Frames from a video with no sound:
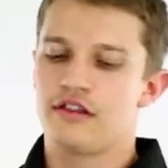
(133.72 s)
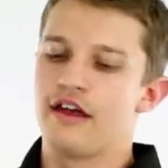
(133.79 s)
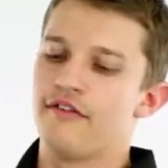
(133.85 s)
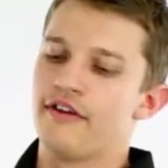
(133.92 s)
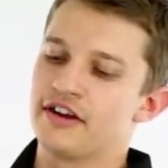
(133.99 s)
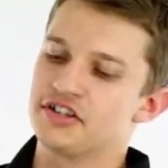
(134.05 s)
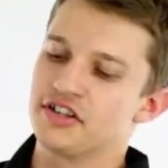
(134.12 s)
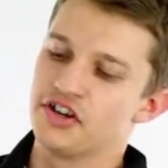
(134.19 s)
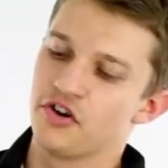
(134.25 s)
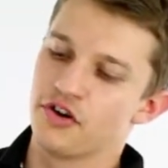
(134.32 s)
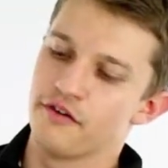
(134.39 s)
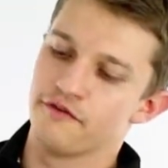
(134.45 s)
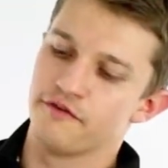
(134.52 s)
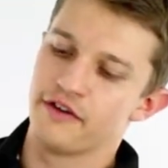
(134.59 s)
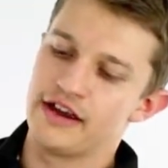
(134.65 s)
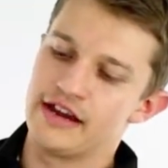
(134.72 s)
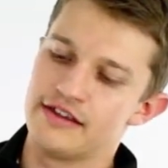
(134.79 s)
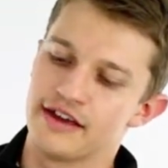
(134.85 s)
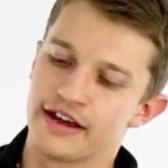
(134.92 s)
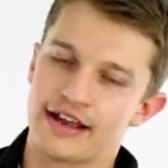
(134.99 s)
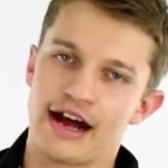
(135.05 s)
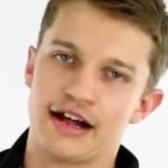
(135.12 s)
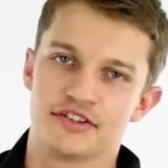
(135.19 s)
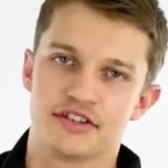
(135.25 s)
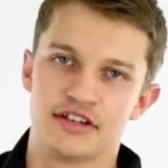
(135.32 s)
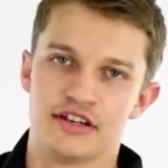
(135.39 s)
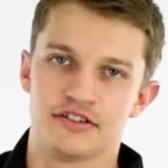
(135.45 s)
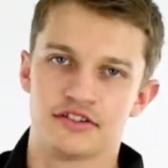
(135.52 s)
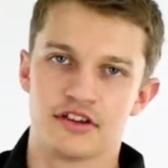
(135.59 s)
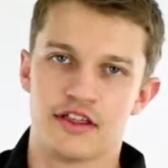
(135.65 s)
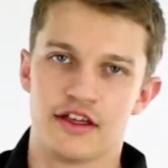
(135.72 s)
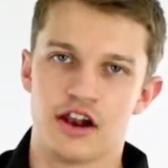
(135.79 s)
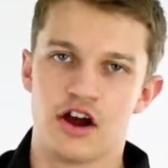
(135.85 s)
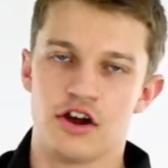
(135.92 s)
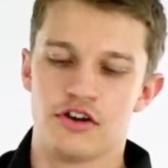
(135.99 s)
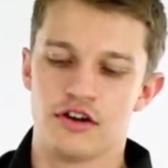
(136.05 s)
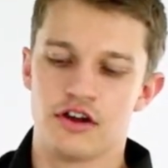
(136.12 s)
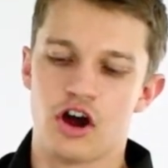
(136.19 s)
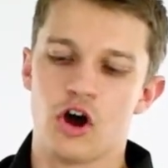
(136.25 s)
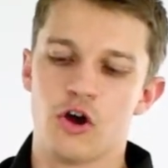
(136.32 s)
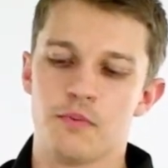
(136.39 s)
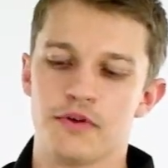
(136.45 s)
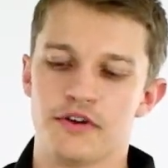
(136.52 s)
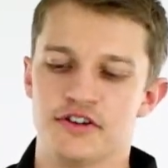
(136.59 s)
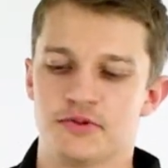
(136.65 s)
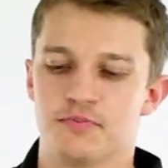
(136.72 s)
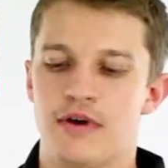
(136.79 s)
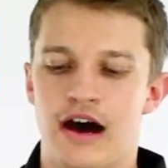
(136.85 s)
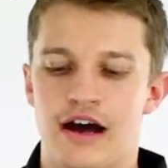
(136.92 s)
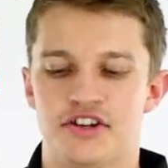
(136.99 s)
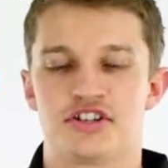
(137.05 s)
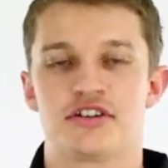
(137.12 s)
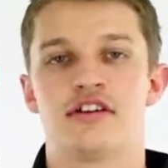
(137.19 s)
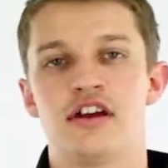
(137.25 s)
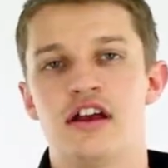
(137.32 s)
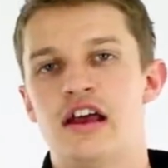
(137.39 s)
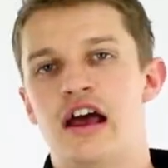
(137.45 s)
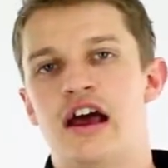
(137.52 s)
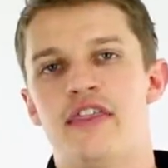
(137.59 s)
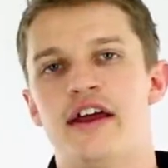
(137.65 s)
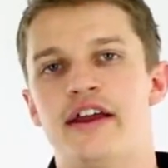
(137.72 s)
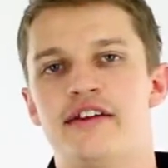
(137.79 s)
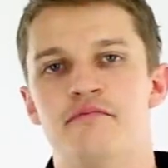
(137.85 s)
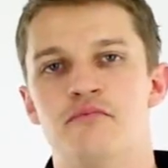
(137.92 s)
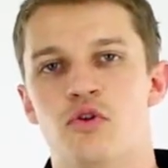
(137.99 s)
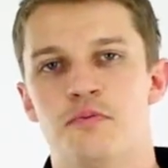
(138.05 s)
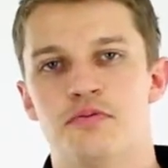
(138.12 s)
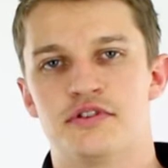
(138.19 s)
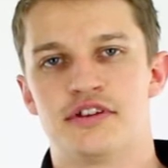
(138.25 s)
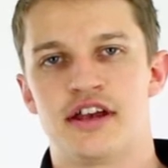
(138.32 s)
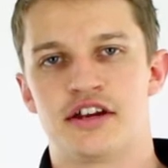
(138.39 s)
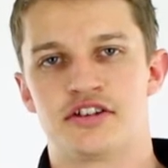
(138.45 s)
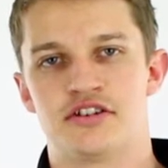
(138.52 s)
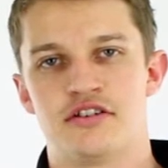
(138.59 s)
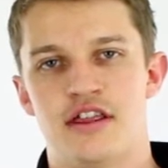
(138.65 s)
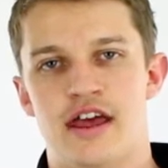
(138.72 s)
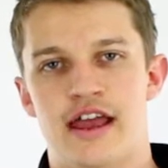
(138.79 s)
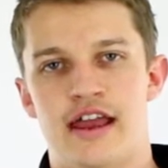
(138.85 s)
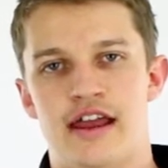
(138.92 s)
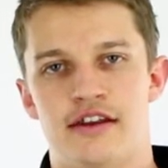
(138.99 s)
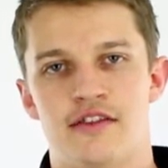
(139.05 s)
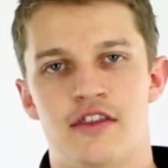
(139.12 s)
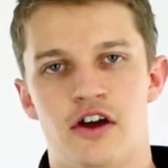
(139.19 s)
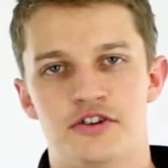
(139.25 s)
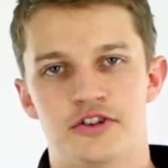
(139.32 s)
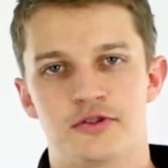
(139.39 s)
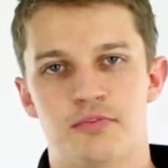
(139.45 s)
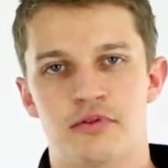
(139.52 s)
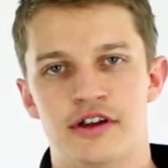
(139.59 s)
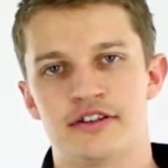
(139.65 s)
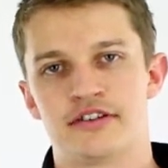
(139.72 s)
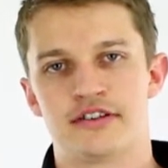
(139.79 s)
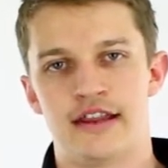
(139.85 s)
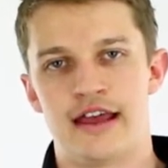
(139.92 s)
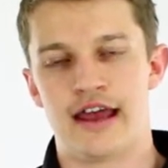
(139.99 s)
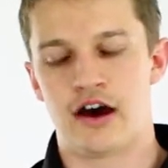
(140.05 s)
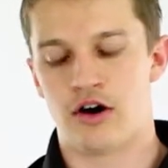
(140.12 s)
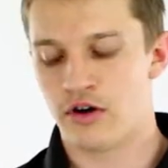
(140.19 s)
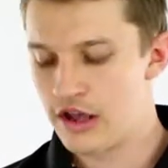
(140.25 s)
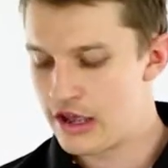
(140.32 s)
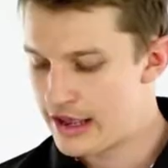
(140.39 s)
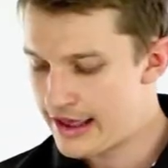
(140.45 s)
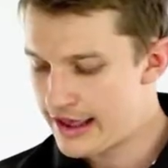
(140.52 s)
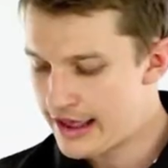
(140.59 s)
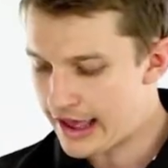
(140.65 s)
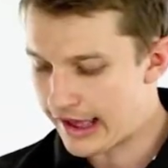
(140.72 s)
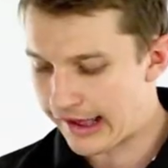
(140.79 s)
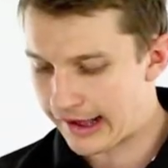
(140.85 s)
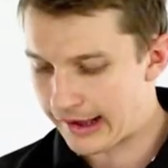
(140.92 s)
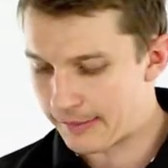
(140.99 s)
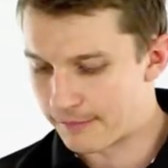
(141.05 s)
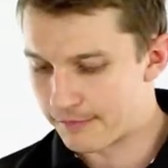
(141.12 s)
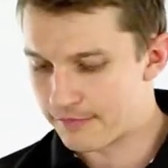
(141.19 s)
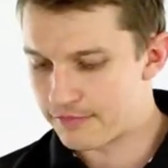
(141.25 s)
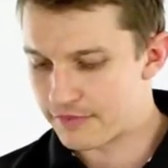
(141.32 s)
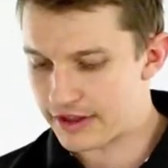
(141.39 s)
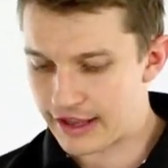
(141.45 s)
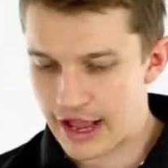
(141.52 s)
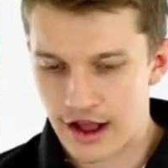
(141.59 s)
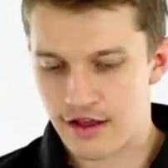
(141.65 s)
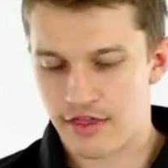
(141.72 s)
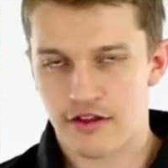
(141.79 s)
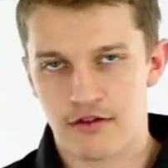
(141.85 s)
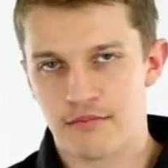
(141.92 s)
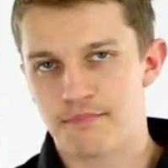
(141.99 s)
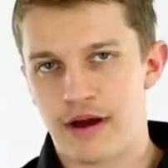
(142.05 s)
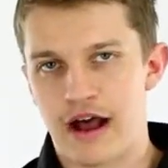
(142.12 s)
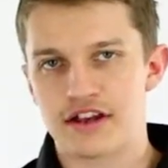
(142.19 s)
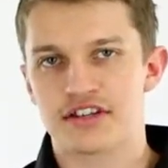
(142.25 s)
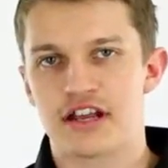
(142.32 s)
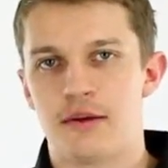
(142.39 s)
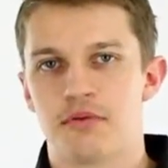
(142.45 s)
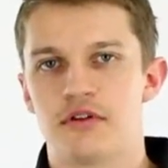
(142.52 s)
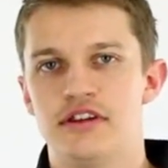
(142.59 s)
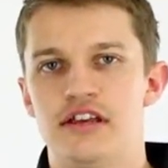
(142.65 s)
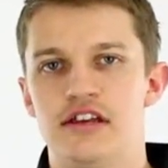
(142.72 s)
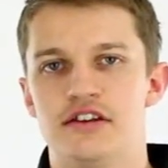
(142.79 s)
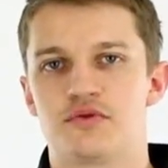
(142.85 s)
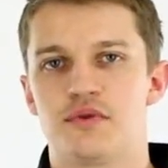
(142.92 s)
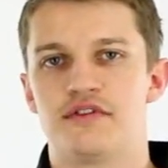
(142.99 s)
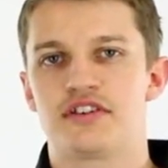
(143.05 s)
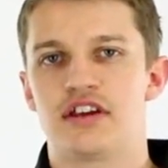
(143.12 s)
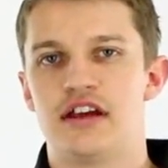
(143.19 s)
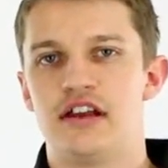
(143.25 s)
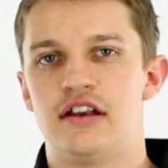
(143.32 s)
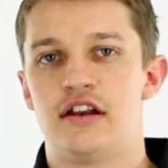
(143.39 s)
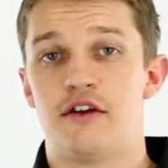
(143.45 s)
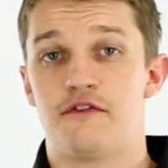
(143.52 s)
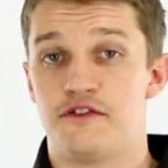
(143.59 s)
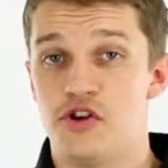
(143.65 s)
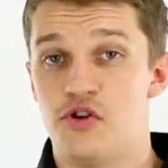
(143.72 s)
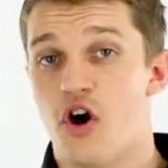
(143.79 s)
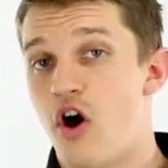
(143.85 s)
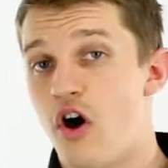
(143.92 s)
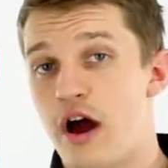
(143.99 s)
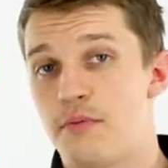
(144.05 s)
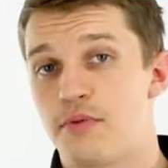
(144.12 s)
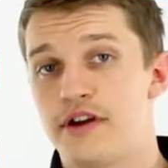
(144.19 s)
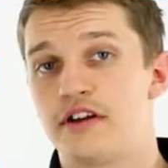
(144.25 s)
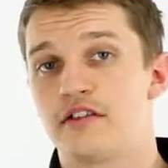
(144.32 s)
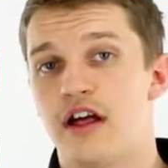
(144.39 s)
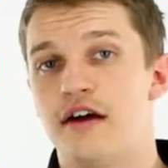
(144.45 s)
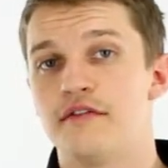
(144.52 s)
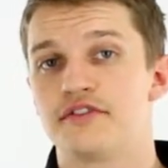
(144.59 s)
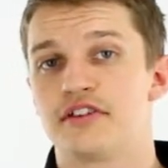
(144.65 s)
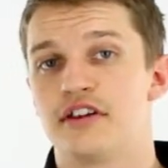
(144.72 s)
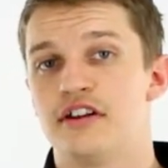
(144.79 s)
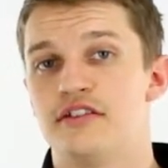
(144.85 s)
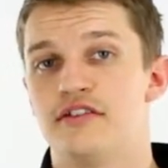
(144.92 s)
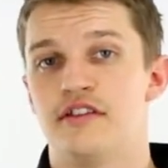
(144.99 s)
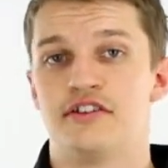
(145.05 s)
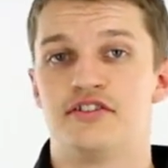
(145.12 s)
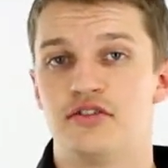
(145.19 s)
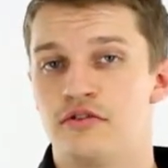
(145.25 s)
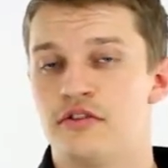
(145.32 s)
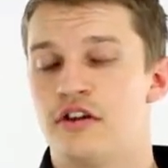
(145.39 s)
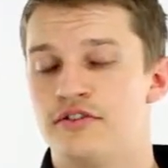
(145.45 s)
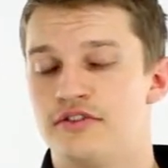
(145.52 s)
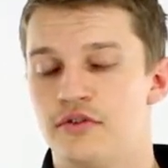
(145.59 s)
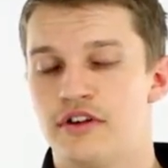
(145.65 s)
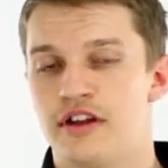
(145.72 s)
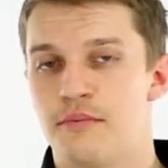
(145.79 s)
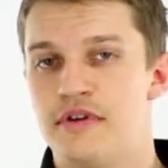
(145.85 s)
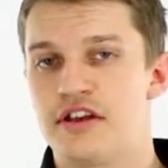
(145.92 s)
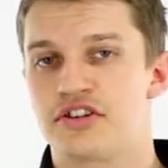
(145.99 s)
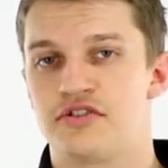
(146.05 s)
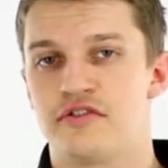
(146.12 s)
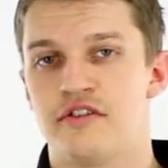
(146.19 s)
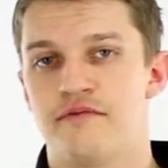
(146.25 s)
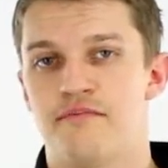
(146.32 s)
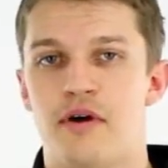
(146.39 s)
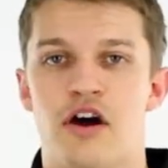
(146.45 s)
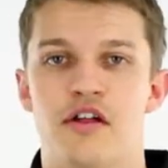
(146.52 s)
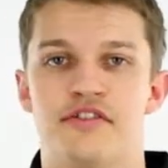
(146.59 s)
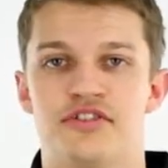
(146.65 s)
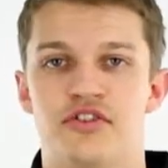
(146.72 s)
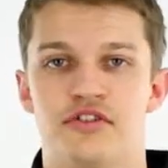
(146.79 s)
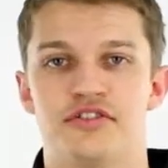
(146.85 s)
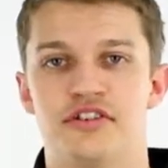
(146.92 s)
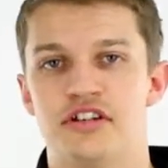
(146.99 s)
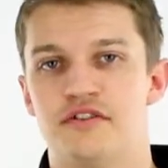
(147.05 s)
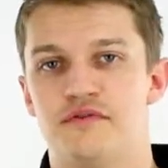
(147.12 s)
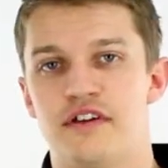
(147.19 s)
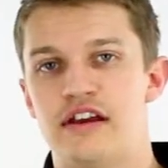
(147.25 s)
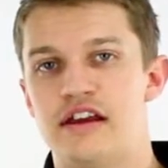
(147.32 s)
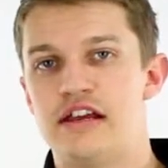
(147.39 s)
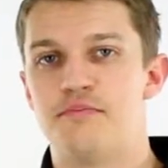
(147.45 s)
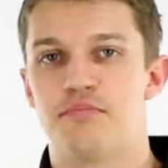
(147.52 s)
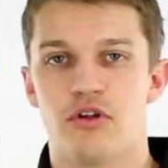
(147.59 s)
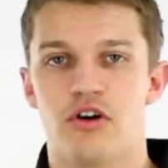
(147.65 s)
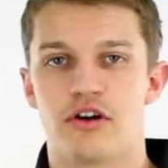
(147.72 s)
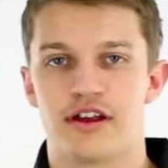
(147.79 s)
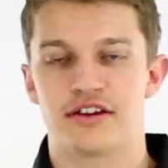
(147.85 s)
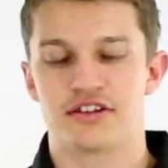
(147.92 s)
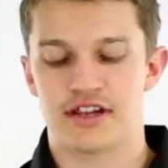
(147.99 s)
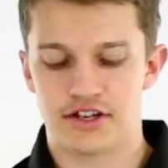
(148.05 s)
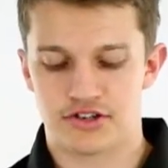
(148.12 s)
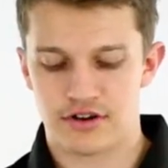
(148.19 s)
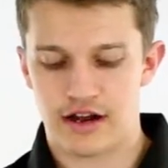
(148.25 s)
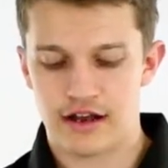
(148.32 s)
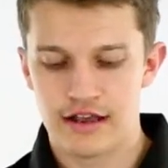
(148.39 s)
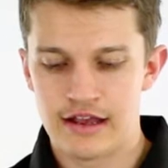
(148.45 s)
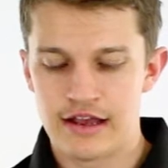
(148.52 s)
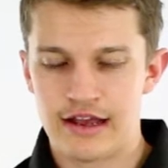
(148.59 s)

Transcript: They've actually got a V that cuts in, so they don't open as much, and they give more protection to the hand in those splits. Now, the past couple of years, we've seen a few hybrid gloves that are doing a mixture of both sausage, V, block, etc.,